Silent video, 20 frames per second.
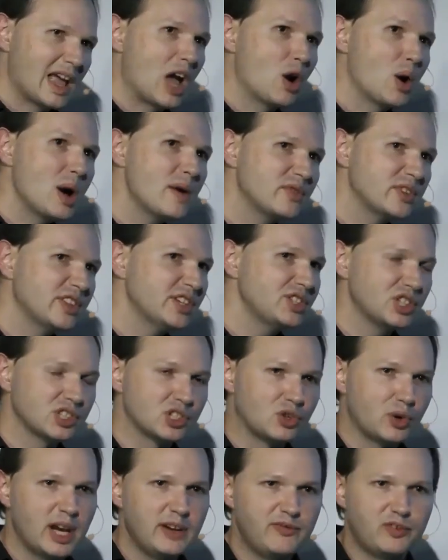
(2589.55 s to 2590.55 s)
However, this is
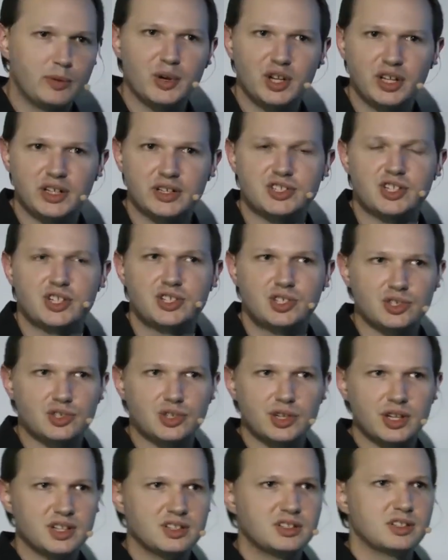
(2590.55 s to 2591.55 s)
great for building decision
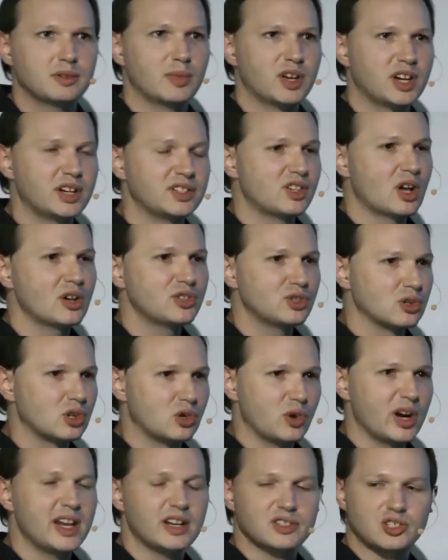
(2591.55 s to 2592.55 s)
trees, but it is also
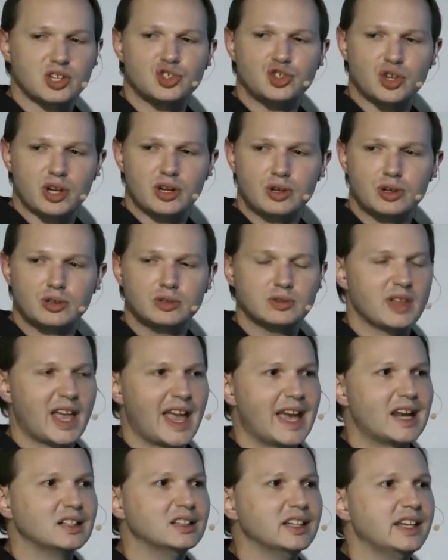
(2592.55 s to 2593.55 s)
great as a general
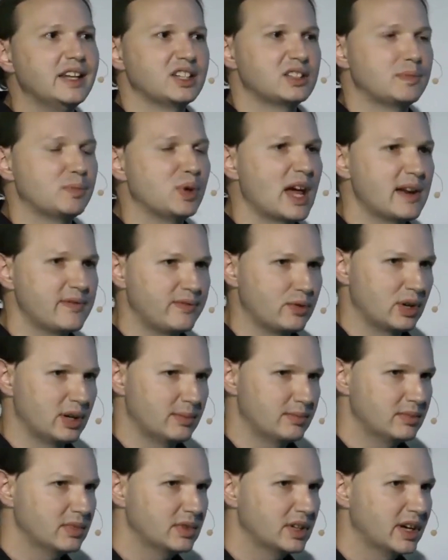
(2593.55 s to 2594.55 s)
analytics
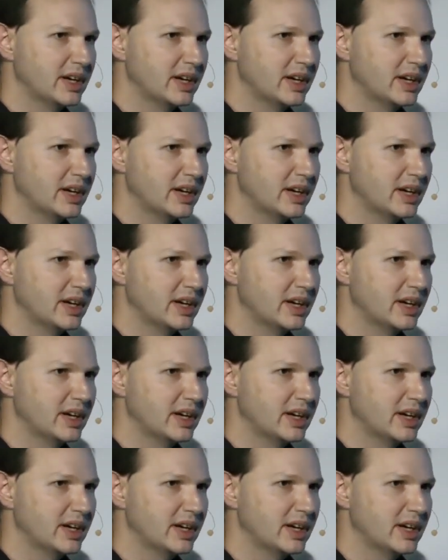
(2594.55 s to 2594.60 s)
platform.